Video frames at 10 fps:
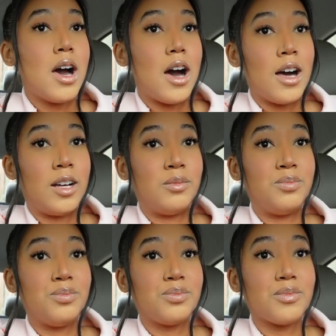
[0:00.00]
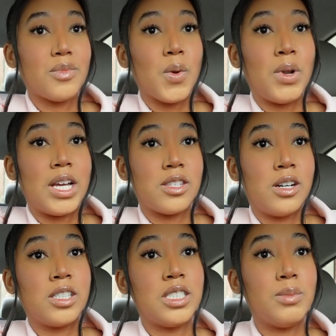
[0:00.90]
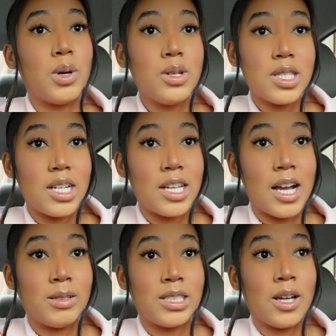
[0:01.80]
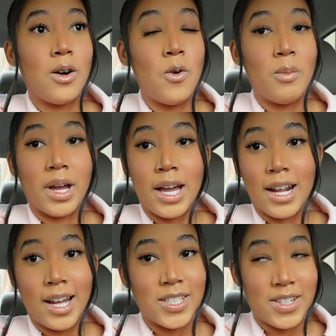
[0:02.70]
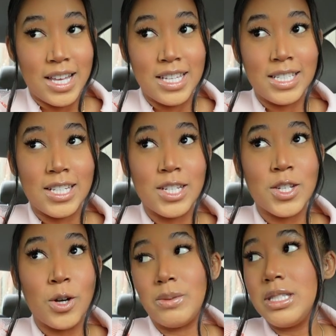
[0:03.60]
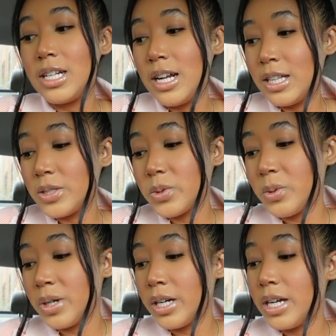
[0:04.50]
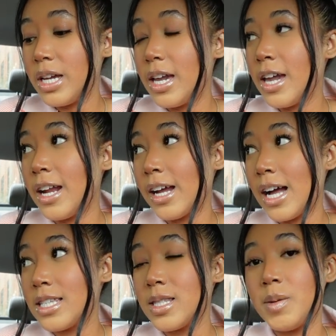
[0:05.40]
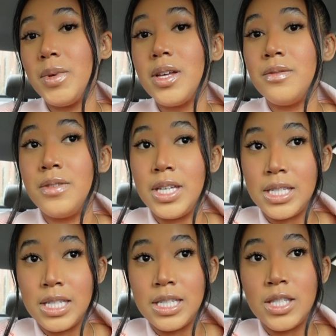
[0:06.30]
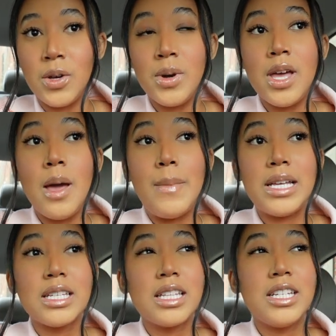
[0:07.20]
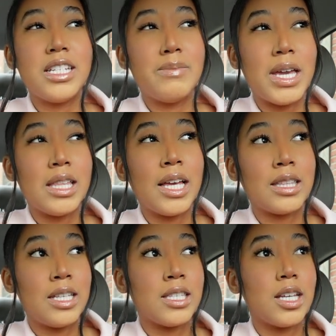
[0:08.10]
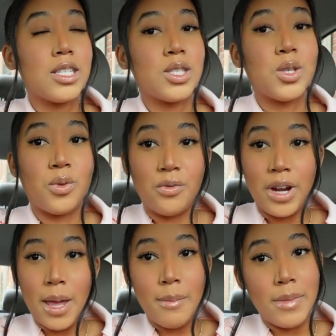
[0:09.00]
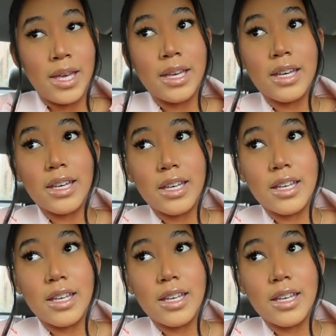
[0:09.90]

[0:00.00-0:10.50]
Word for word: um, when I saw she posted it, I was like, oh my god, I gotta try this. So I went to the dollar store and I got some vases. So basically she made like these ceramic